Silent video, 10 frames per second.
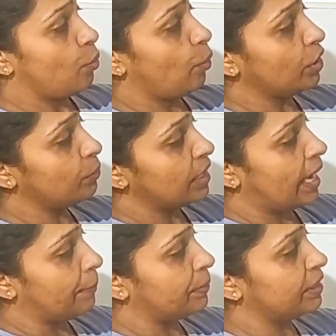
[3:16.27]
What will
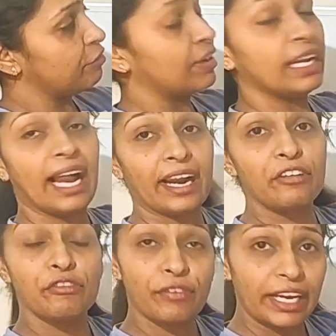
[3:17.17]
happen if I'll
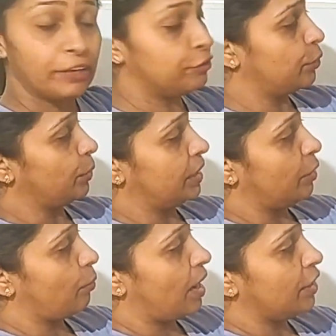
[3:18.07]
add 5 to it?
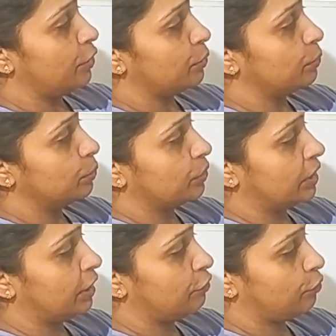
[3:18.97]
Now 1, 2,
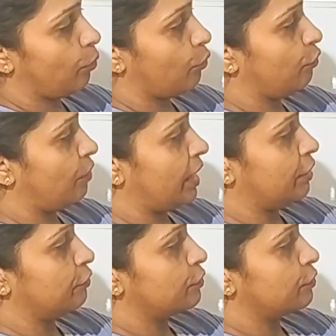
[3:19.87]
3, 4, 5.